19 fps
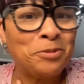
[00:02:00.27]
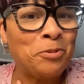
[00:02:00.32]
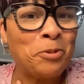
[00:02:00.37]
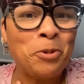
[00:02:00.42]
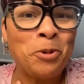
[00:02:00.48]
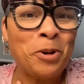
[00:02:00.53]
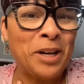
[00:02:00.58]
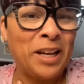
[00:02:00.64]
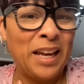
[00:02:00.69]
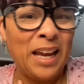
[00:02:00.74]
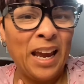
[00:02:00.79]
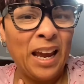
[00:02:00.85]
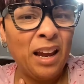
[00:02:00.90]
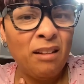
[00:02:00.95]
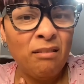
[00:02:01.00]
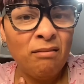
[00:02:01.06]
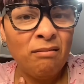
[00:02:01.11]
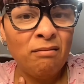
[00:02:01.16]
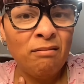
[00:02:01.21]

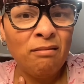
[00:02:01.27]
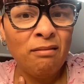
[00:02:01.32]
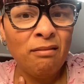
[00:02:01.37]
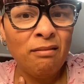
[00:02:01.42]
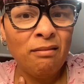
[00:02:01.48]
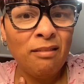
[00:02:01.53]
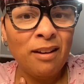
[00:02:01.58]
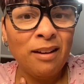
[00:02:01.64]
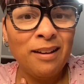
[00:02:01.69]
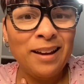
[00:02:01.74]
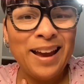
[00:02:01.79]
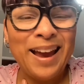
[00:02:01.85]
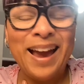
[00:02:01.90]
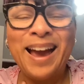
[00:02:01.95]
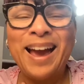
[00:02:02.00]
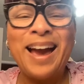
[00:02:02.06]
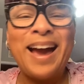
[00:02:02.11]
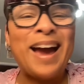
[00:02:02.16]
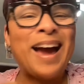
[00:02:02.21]
48.
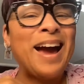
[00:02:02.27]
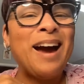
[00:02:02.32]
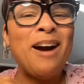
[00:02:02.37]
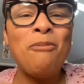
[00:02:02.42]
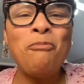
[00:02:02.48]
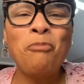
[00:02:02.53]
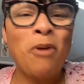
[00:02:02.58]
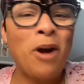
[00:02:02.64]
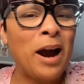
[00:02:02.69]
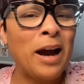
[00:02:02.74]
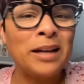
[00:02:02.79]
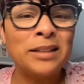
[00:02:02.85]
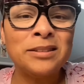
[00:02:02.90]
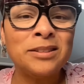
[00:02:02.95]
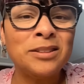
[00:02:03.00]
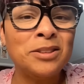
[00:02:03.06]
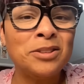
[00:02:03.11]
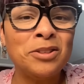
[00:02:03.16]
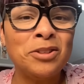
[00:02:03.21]
I
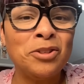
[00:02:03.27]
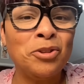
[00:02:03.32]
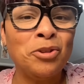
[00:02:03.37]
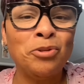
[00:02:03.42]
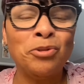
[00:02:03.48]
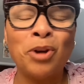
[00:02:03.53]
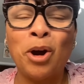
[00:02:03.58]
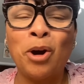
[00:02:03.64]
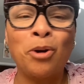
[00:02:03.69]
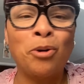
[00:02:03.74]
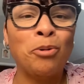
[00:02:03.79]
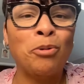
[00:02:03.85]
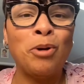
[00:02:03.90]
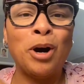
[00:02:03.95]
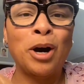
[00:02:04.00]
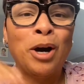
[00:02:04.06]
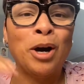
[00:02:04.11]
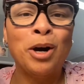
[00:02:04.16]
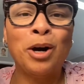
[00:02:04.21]
watch, you know,
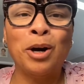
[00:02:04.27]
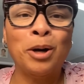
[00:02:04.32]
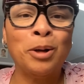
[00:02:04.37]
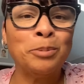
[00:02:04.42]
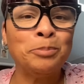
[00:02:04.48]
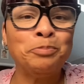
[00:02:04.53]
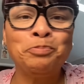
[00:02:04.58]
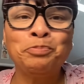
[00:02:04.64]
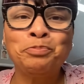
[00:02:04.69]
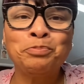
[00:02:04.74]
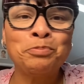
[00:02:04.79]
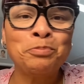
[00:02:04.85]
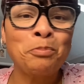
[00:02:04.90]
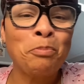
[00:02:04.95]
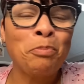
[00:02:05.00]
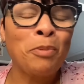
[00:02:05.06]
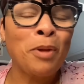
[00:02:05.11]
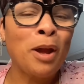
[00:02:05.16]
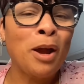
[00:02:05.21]
um,
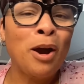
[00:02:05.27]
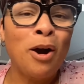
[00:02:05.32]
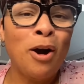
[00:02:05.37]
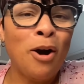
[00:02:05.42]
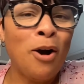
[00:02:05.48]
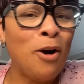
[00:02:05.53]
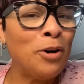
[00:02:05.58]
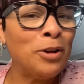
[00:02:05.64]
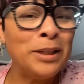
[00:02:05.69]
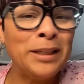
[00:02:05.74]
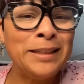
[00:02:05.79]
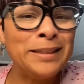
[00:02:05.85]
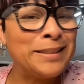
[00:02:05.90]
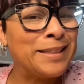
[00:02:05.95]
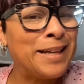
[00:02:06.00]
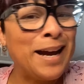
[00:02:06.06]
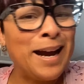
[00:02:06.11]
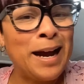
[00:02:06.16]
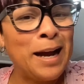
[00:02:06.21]
all these
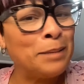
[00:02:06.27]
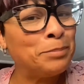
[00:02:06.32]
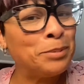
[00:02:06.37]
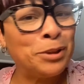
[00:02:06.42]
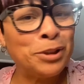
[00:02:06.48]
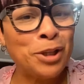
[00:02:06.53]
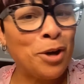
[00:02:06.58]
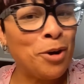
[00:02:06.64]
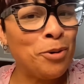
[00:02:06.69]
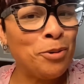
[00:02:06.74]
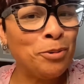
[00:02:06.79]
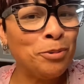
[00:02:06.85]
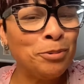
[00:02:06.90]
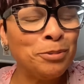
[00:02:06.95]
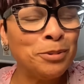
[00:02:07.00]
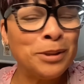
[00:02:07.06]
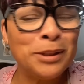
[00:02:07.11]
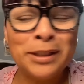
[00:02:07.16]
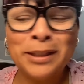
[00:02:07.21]
cop
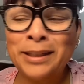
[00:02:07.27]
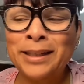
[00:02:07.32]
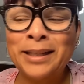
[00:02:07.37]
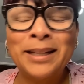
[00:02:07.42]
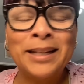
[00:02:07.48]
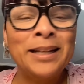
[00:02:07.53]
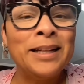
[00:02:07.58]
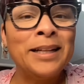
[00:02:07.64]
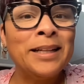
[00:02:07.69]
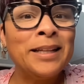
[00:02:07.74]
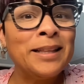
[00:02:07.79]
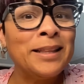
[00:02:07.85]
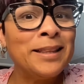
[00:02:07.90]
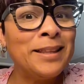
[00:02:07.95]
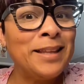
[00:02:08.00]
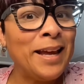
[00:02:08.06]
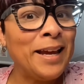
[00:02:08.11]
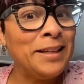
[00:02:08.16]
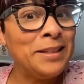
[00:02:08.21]
shows.
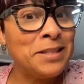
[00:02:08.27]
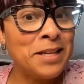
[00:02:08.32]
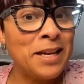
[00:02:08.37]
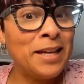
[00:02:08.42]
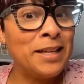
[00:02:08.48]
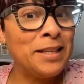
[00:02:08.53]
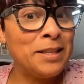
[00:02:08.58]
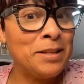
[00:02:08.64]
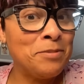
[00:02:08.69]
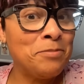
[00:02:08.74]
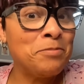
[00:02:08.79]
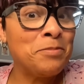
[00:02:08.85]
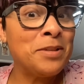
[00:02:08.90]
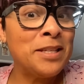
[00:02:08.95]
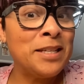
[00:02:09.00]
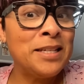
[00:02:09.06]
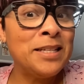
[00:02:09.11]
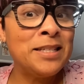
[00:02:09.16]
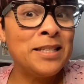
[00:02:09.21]
They take them
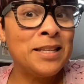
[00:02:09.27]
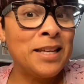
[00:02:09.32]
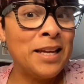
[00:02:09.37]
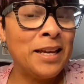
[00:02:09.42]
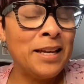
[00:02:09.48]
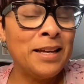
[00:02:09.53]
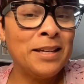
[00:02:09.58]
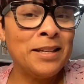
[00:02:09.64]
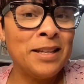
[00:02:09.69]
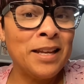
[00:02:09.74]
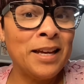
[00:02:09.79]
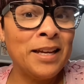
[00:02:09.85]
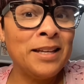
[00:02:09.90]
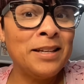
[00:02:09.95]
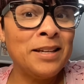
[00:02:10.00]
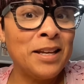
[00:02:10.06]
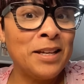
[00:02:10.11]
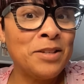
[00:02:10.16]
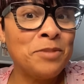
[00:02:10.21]
these kids. They
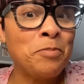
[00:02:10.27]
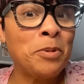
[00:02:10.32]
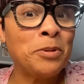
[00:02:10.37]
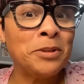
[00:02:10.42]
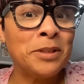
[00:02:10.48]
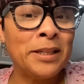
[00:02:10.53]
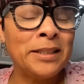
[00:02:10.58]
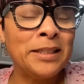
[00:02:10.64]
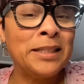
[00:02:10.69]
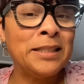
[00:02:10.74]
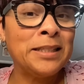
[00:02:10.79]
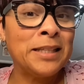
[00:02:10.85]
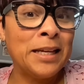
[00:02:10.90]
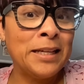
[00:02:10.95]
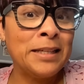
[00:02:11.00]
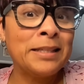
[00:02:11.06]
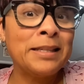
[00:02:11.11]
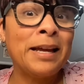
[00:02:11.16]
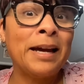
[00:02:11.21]
they supposed to take these
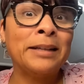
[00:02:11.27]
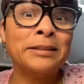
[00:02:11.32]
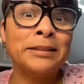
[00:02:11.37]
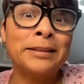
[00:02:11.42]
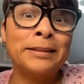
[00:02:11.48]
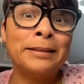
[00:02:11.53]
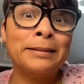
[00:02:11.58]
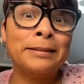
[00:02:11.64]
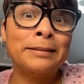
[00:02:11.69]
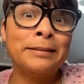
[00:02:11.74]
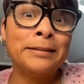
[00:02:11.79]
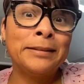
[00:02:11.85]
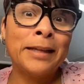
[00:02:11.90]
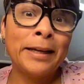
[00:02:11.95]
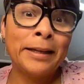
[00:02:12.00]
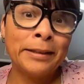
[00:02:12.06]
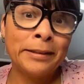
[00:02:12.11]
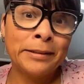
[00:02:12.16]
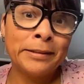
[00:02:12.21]
kids down to the
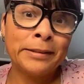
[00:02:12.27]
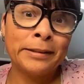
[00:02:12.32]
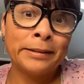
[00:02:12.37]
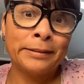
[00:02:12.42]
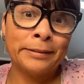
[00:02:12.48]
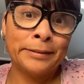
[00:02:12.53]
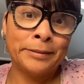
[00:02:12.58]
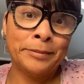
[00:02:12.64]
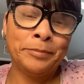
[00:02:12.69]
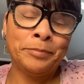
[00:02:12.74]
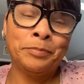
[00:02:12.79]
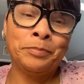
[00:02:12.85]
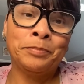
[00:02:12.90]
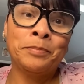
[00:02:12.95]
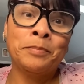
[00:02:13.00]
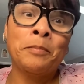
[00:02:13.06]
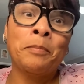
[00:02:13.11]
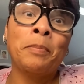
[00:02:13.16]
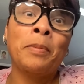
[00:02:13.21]
station,
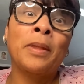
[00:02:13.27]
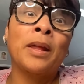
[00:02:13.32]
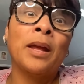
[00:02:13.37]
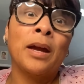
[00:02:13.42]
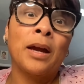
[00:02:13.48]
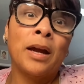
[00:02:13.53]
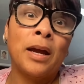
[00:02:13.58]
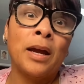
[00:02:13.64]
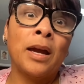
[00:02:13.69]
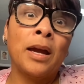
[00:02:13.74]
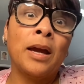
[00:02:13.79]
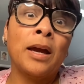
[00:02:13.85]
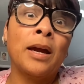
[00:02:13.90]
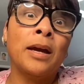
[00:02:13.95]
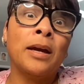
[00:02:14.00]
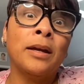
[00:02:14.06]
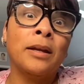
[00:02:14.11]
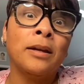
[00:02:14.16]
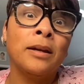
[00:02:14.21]

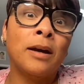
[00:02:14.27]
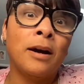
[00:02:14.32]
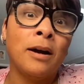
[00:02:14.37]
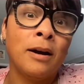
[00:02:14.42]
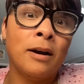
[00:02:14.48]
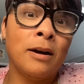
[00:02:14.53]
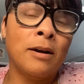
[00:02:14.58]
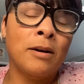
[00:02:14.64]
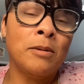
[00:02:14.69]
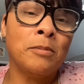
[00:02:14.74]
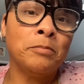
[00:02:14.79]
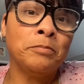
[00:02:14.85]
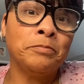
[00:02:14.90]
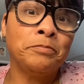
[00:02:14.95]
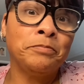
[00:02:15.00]
and um,